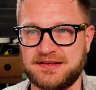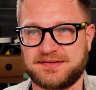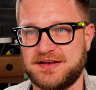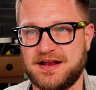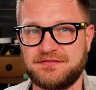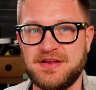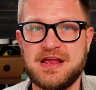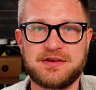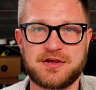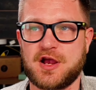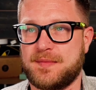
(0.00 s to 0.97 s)
You know, if you
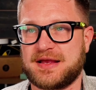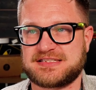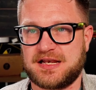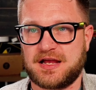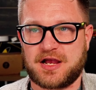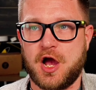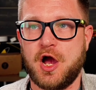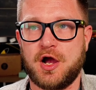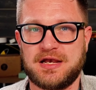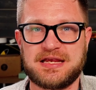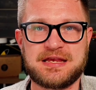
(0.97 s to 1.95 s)
go back to like
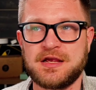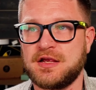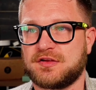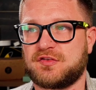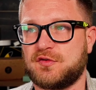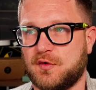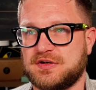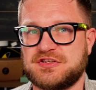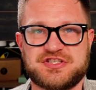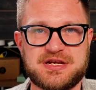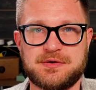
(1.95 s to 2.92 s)
early Sword and
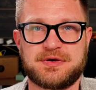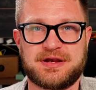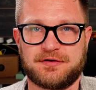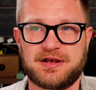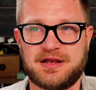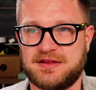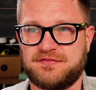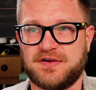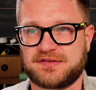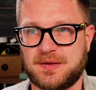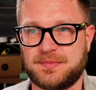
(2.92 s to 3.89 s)
Shield era and like the first couple of